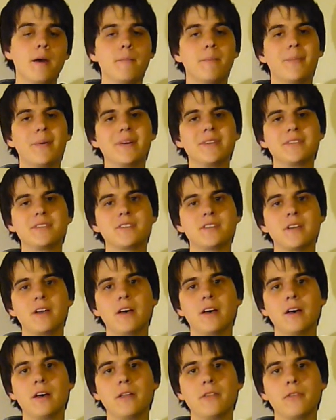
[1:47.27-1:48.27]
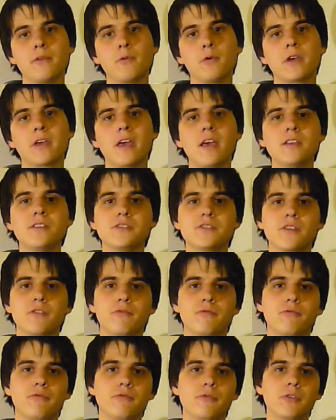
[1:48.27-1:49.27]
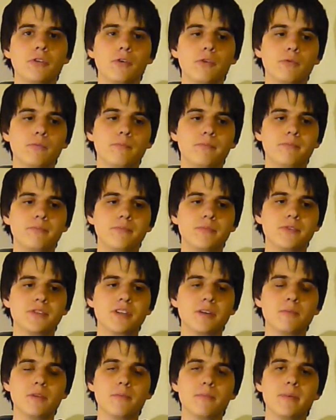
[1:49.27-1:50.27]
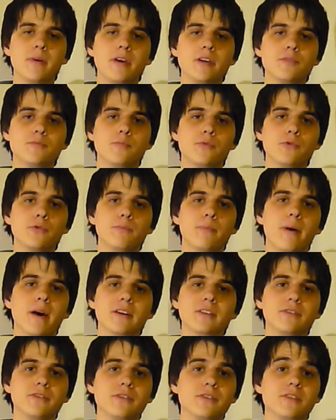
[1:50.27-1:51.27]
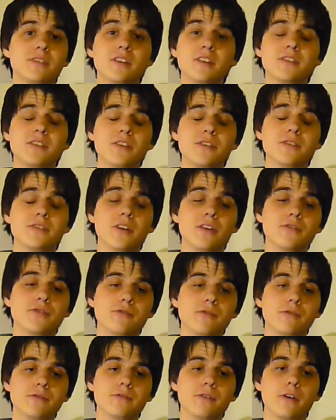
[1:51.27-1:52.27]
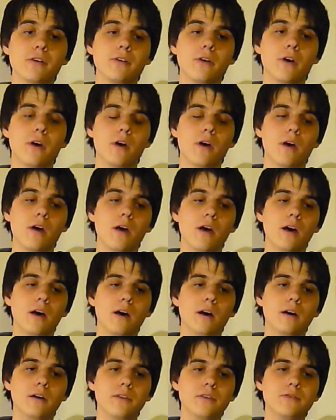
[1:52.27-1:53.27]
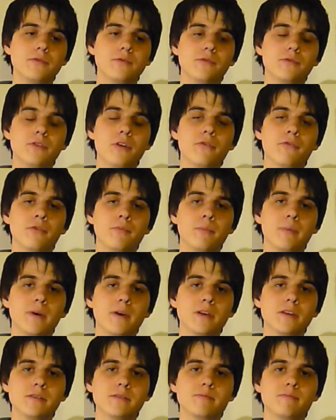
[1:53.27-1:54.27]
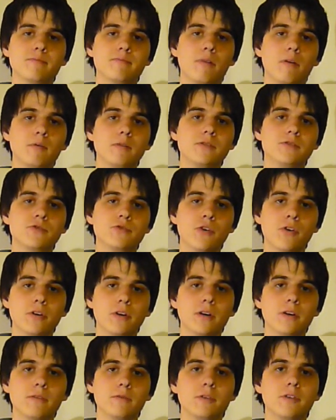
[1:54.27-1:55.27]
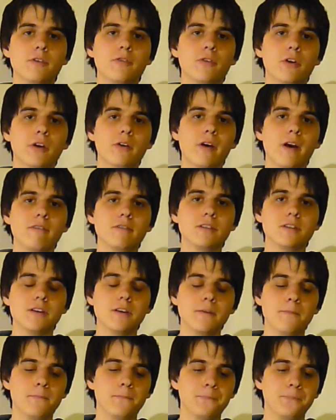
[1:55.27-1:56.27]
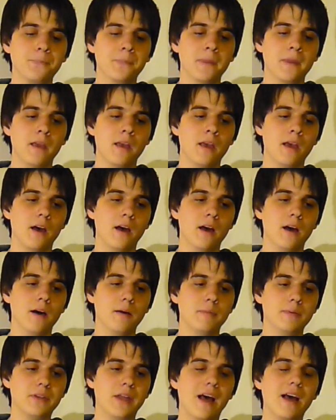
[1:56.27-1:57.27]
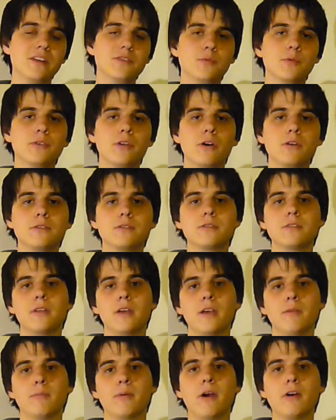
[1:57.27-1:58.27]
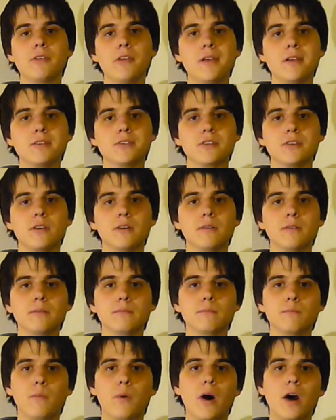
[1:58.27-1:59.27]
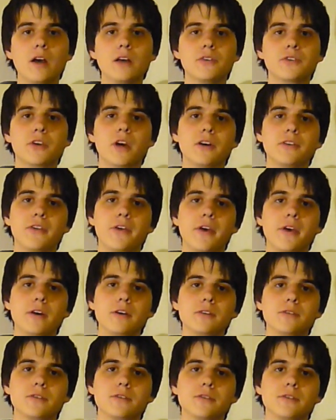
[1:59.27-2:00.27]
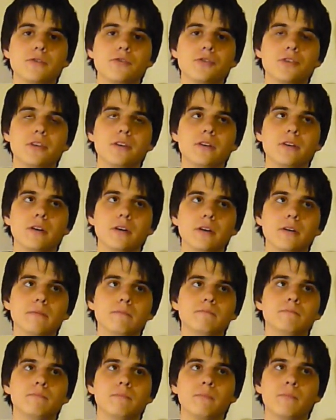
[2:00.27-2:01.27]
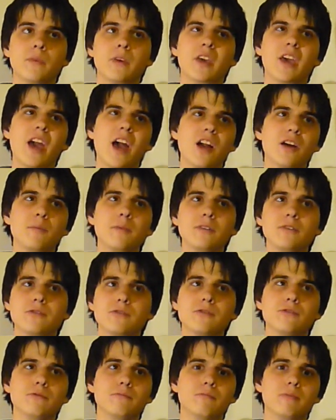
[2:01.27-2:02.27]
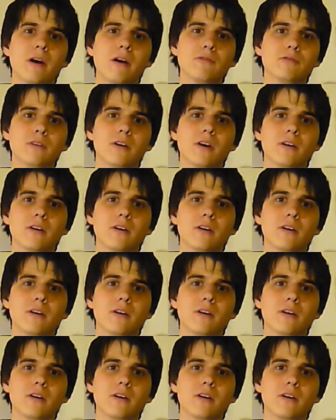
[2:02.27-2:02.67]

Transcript: But there were cases of, similar beers brewed back in the 16th century, so these were different beers, probably stronger with different gravity. But as we know today, brown ales are mild kind of ales, usually caramel to brown